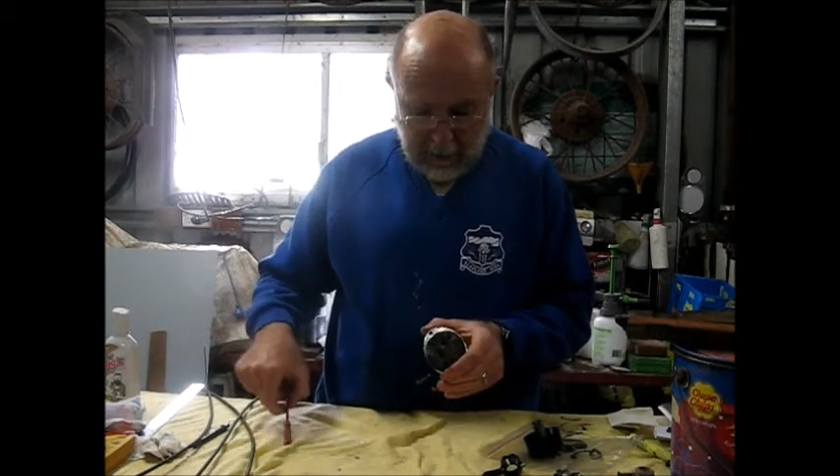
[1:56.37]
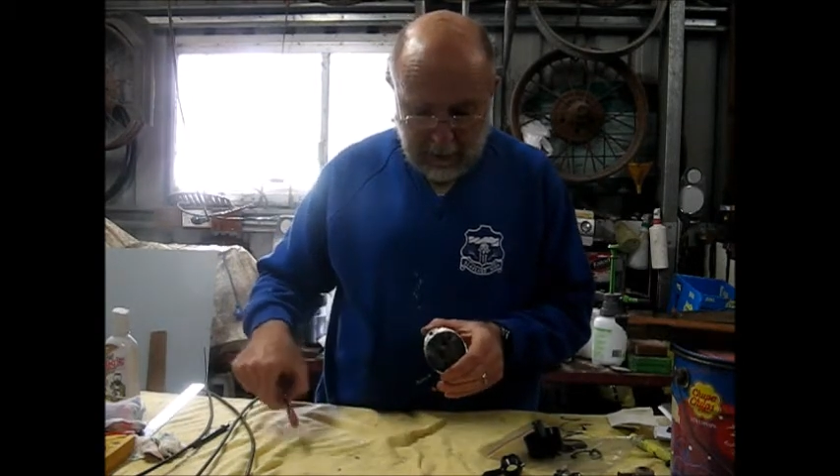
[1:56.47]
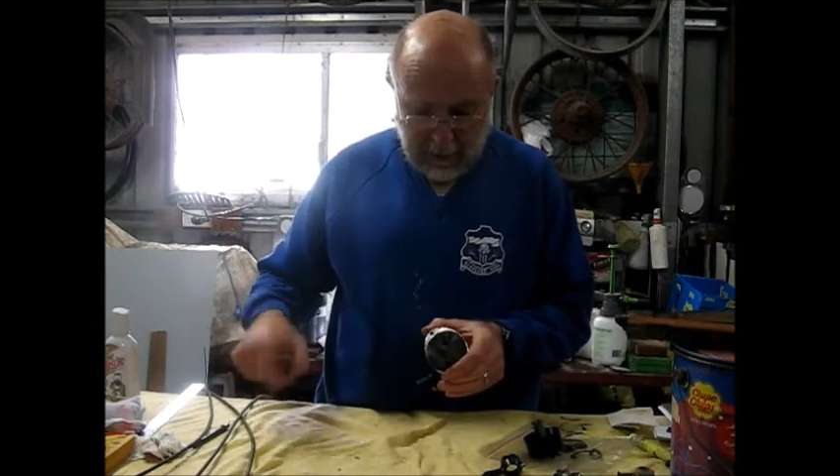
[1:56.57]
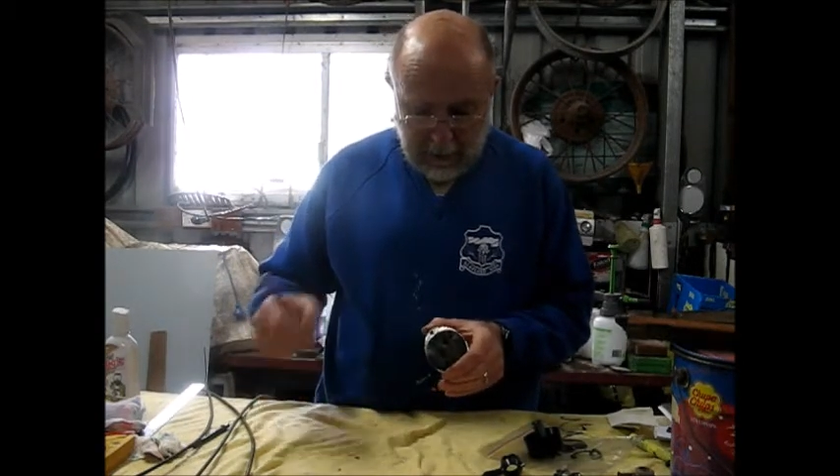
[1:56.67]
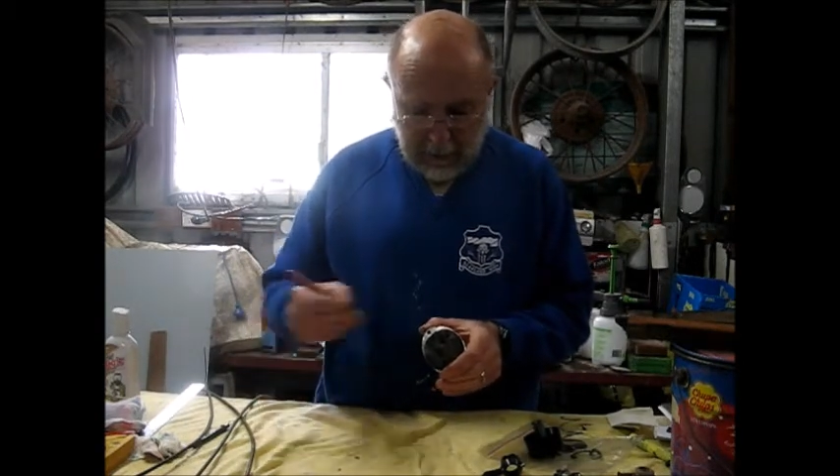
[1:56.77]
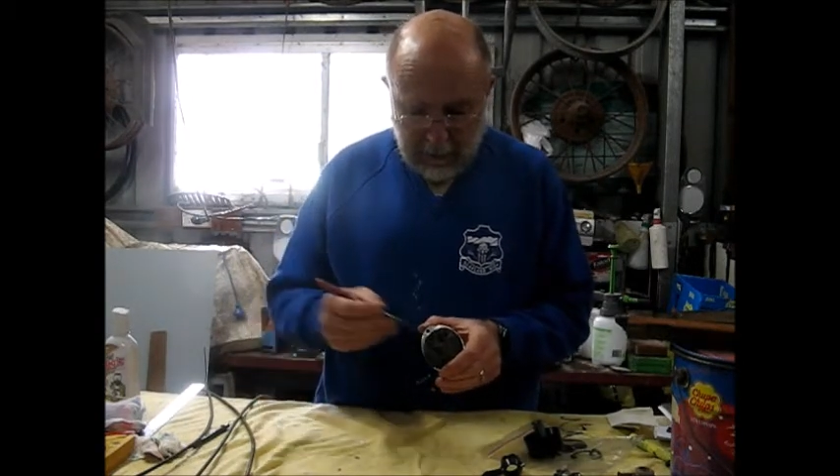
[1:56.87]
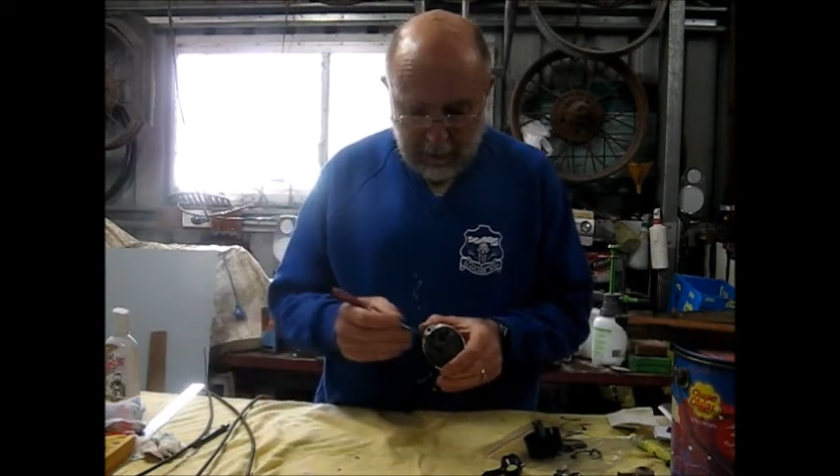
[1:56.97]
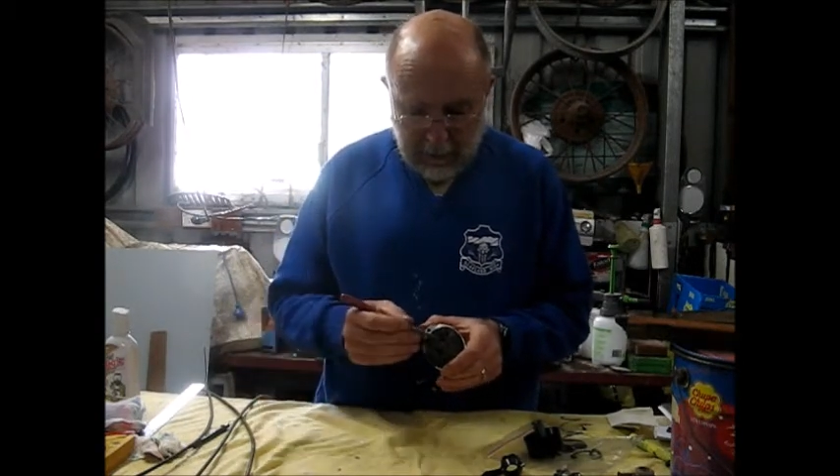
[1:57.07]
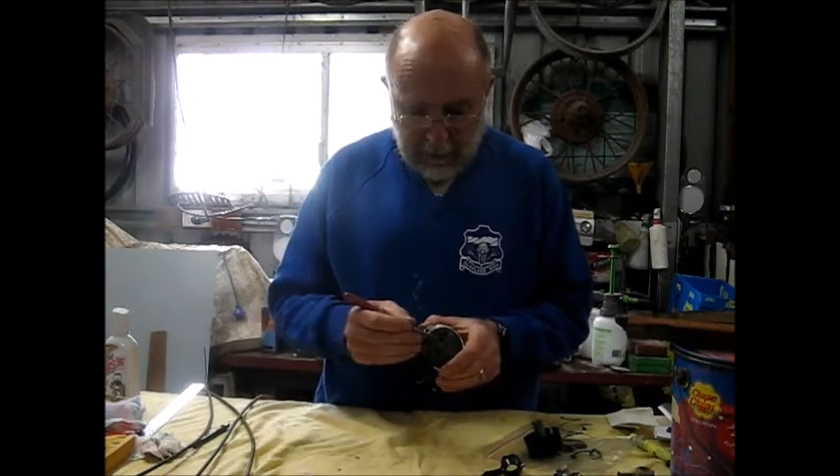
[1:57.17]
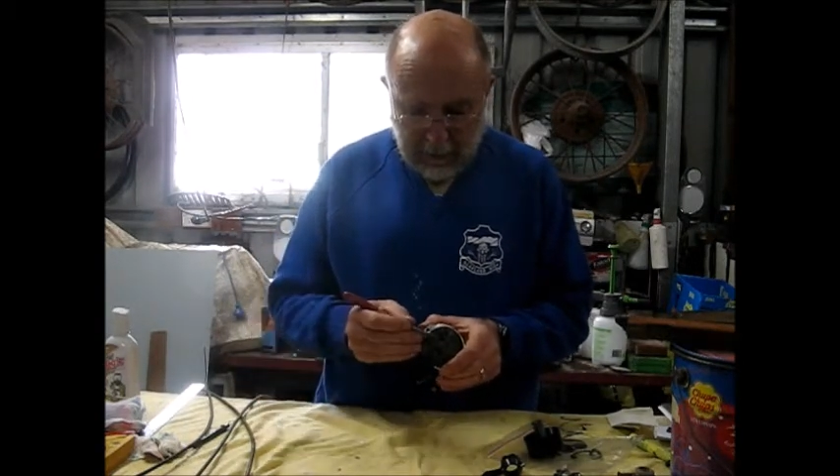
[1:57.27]
undo
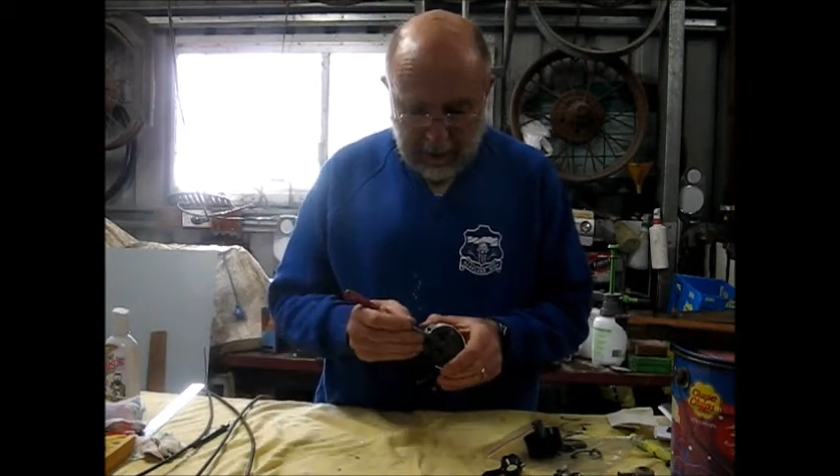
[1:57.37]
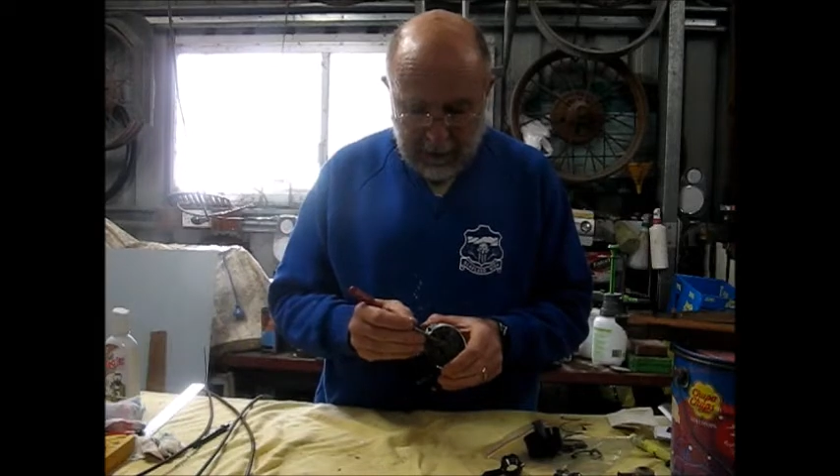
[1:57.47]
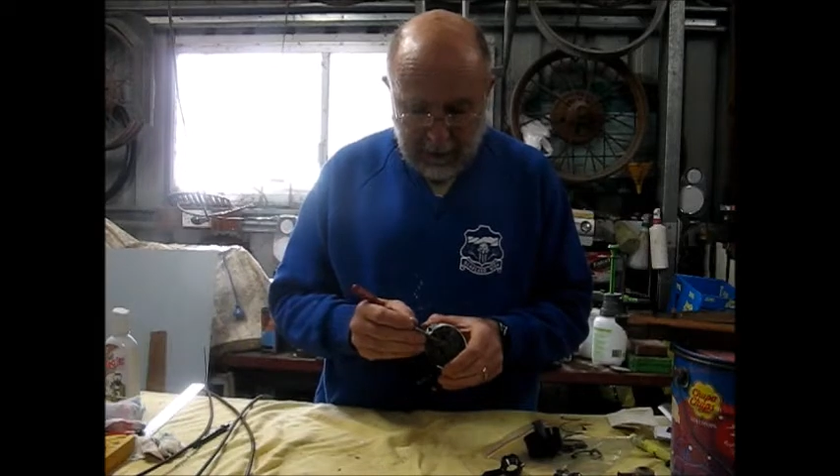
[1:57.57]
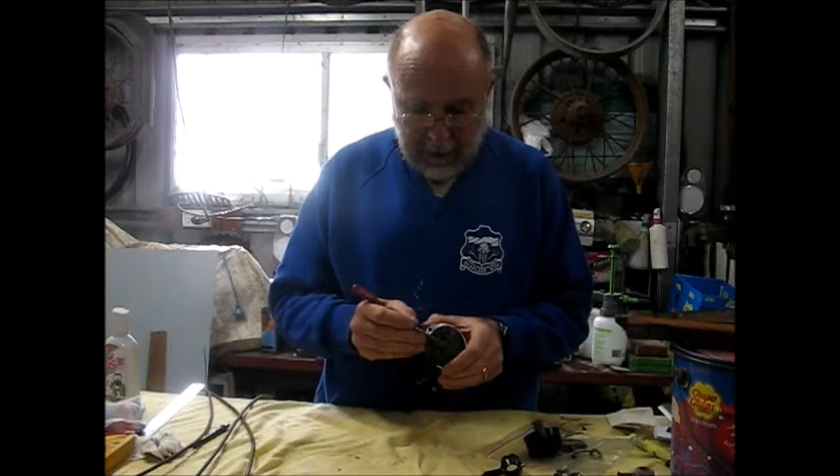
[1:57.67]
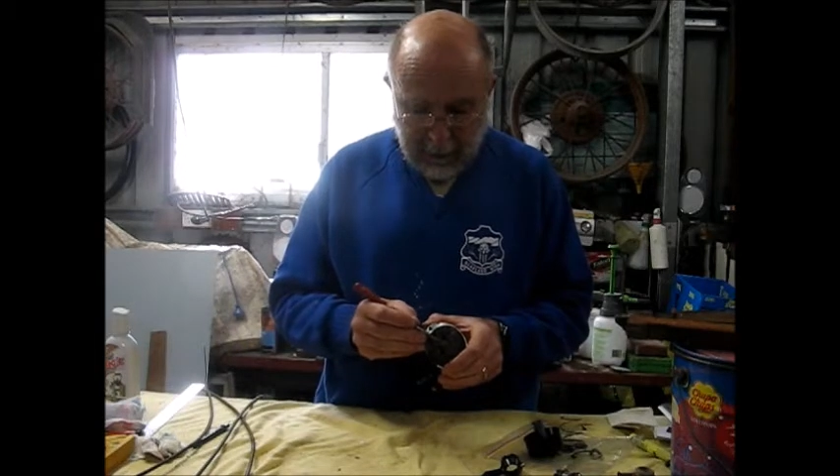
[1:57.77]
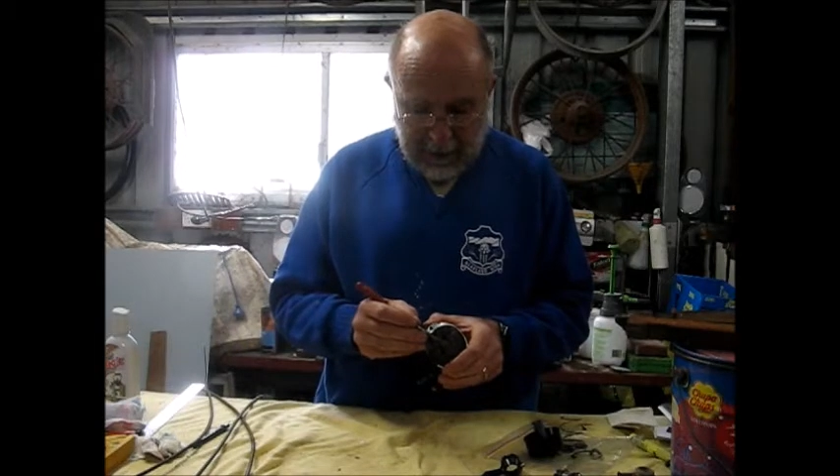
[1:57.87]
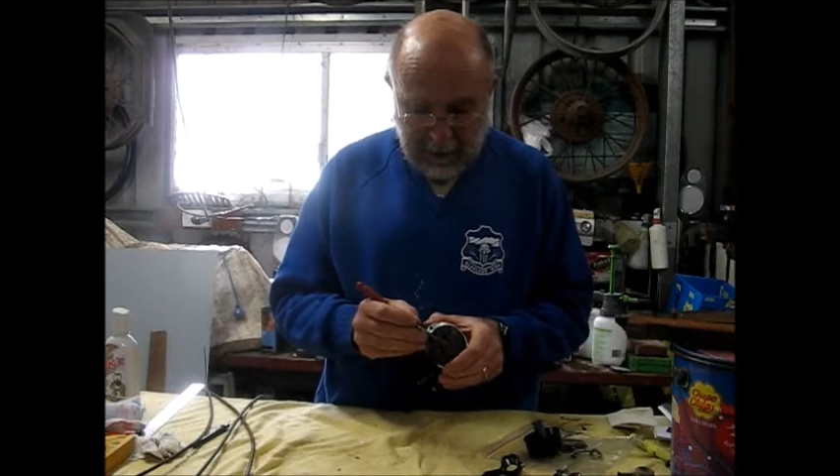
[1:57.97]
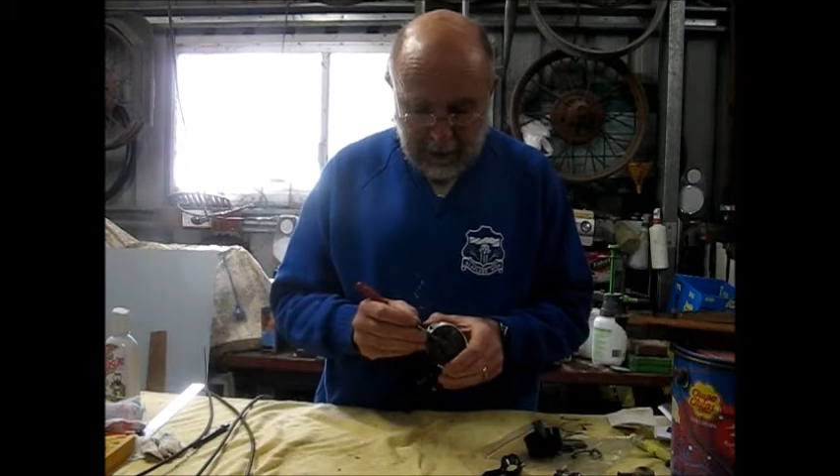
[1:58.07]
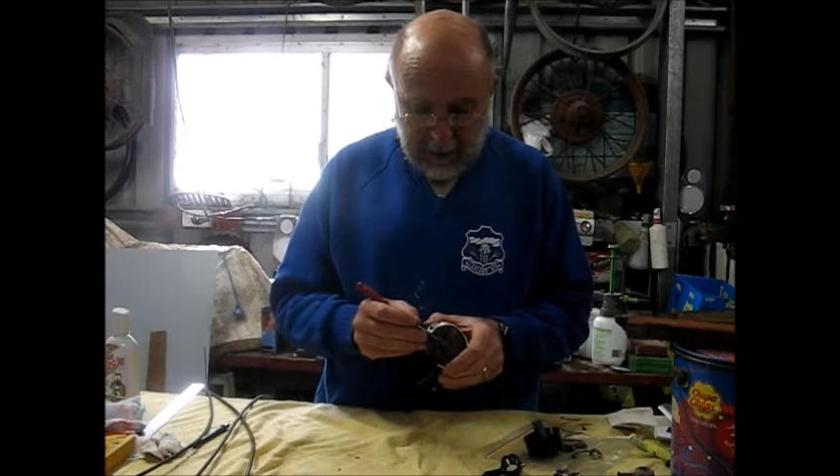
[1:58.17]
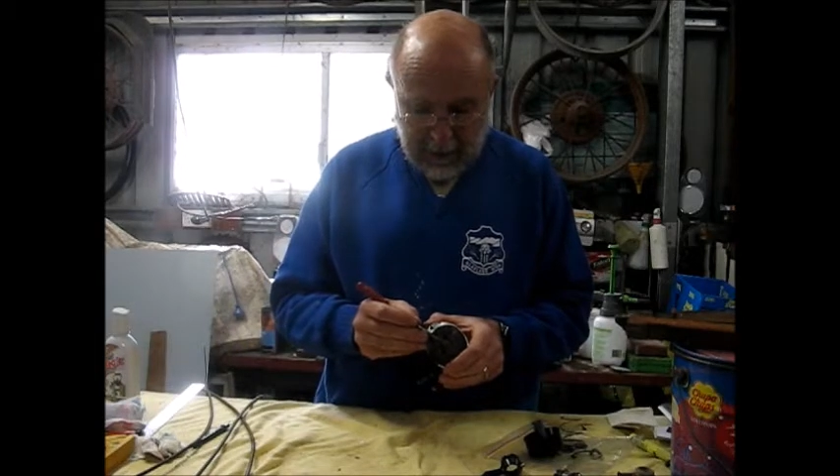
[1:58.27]
the little nut on the back
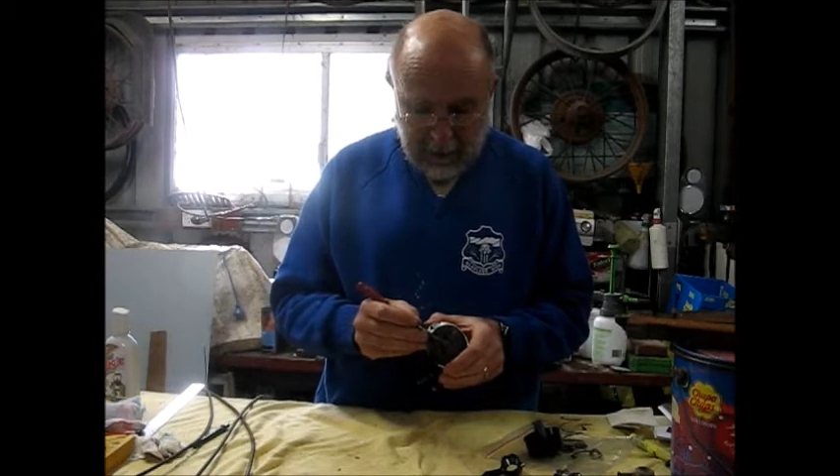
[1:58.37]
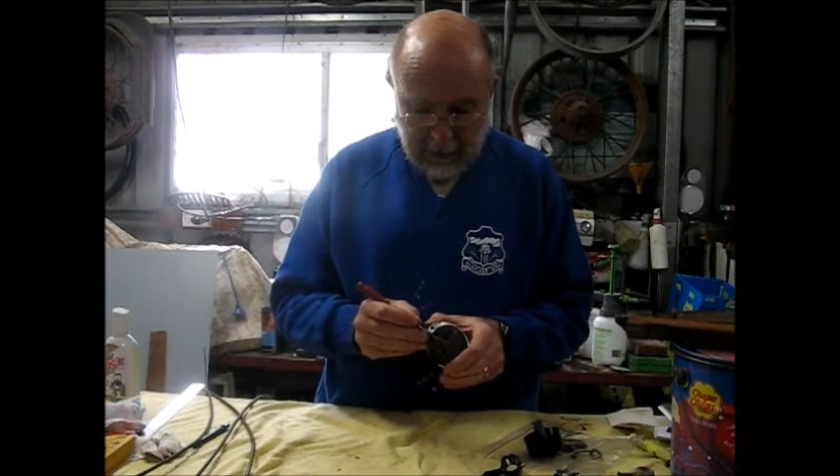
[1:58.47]
there,